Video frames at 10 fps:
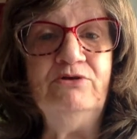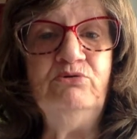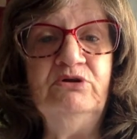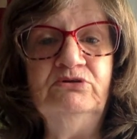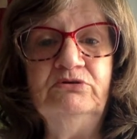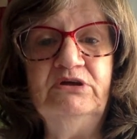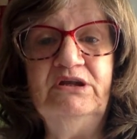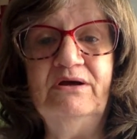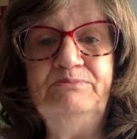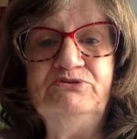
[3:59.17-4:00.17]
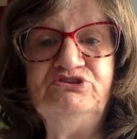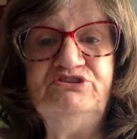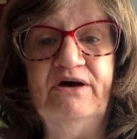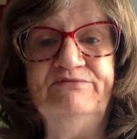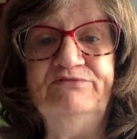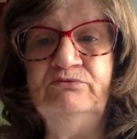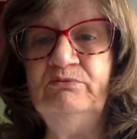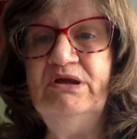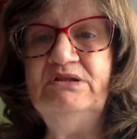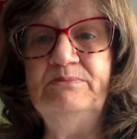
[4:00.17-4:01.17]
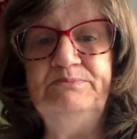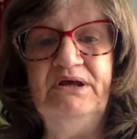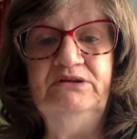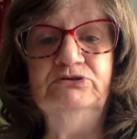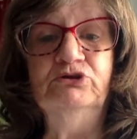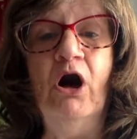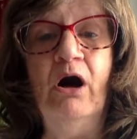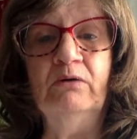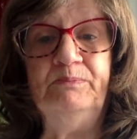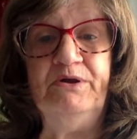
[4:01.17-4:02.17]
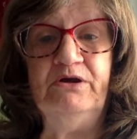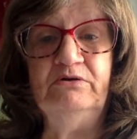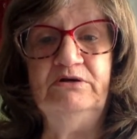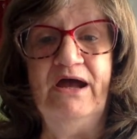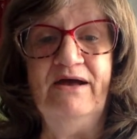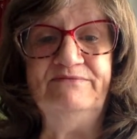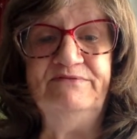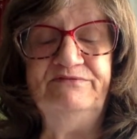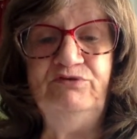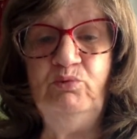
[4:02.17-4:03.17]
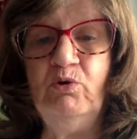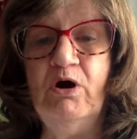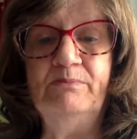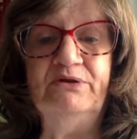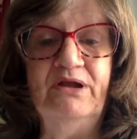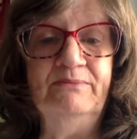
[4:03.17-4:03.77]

You can look it up yourself and read the big long paragraph if you want, but